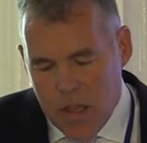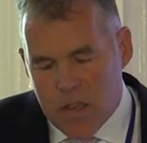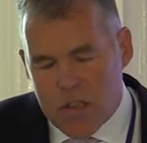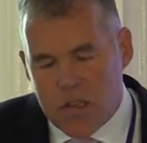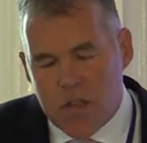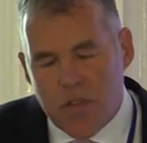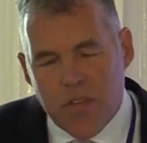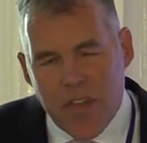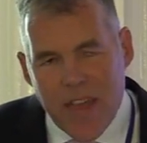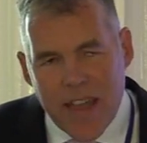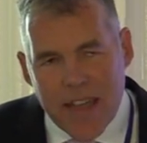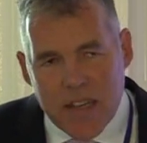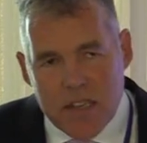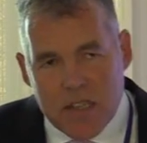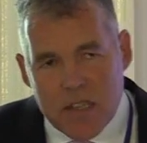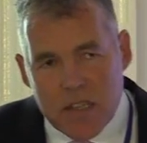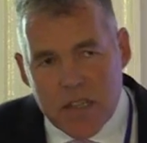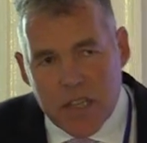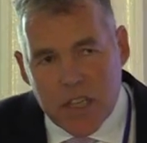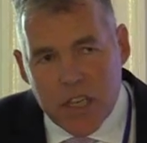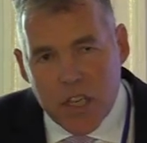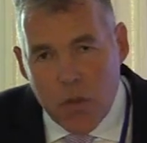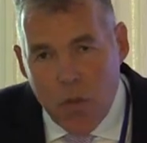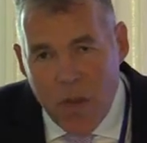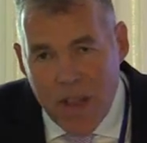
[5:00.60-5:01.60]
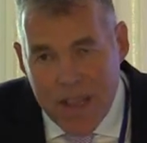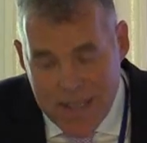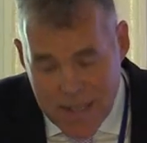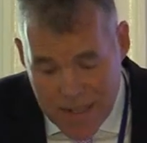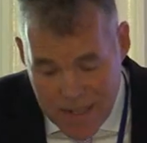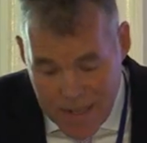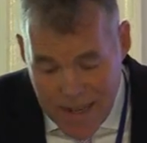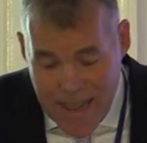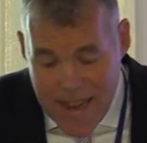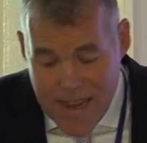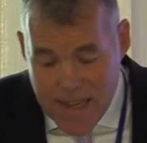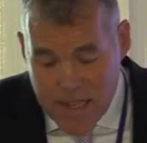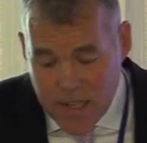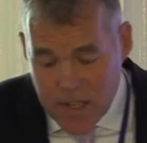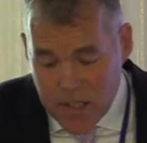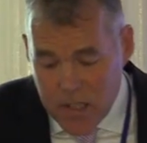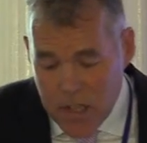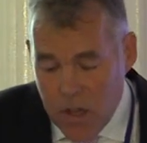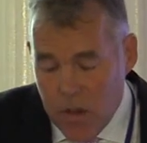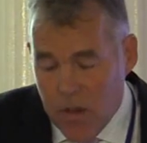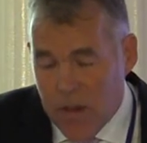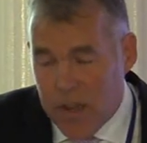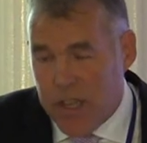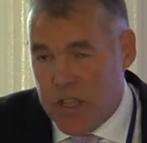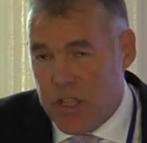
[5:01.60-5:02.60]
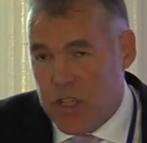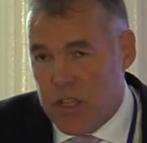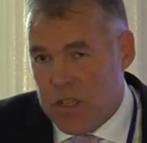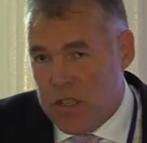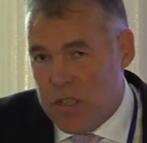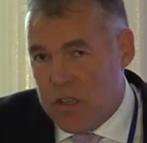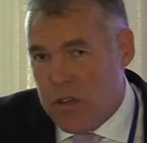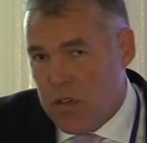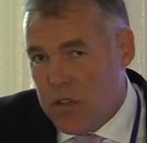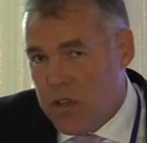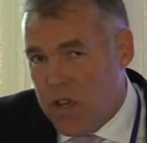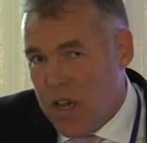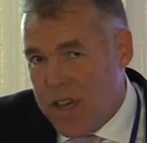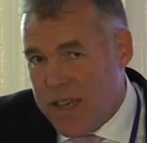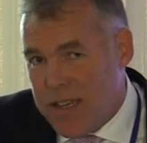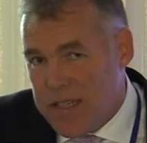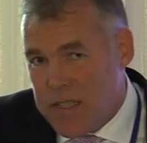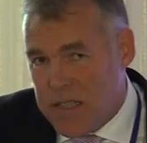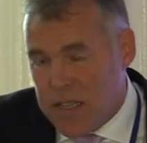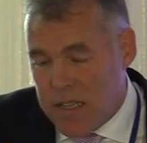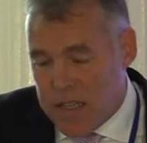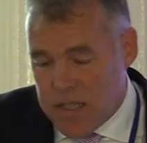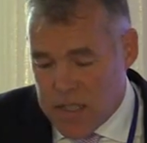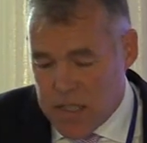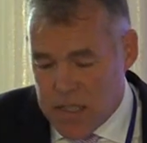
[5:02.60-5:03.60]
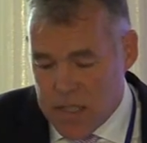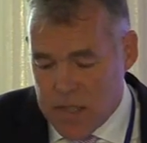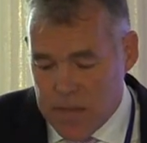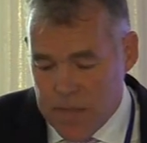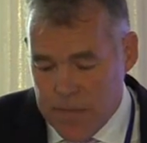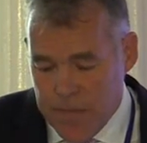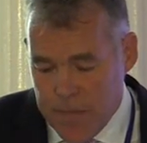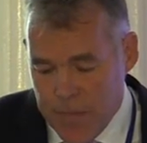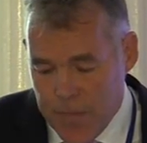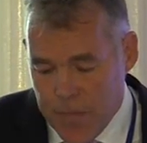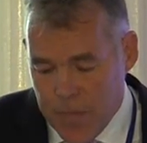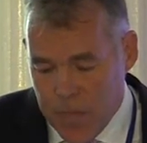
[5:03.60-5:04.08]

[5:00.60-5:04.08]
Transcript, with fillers: So thanks to the U S-led coalition on ISIS,